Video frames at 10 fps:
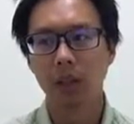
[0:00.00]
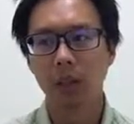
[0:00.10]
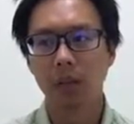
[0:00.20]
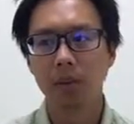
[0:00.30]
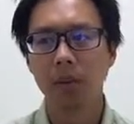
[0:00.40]

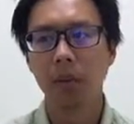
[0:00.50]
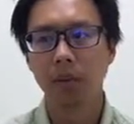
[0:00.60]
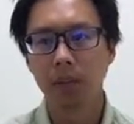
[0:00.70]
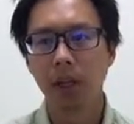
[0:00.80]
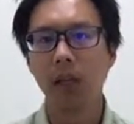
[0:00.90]
almost
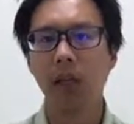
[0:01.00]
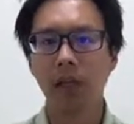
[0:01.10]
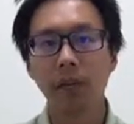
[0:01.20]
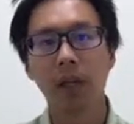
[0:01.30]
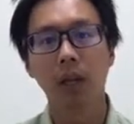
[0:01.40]
every day or
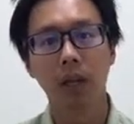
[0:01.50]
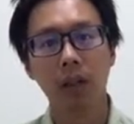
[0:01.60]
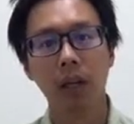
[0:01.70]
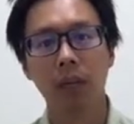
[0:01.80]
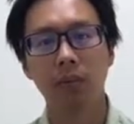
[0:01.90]
every other
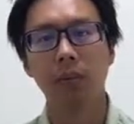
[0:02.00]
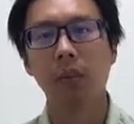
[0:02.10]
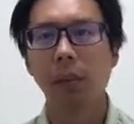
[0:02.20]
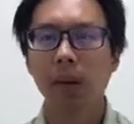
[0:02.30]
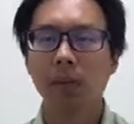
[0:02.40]
day for
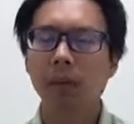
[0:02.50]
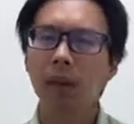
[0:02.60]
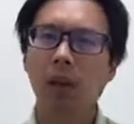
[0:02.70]
about